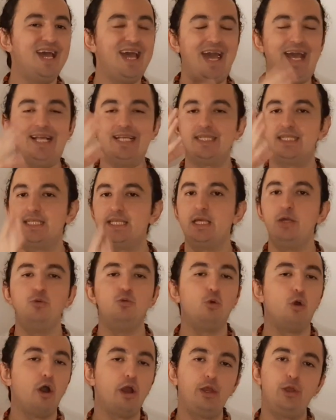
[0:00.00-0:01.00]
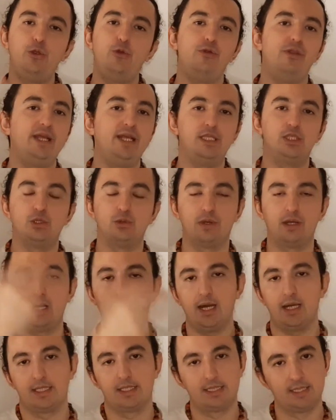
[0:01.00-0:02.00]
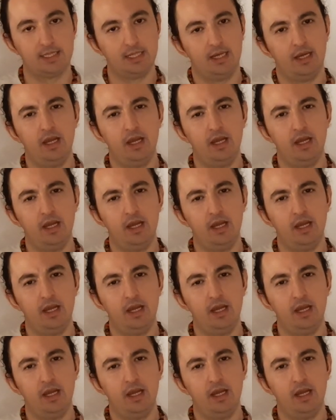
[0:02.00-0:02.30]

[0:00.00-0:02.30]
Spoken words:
and see what you need to cut.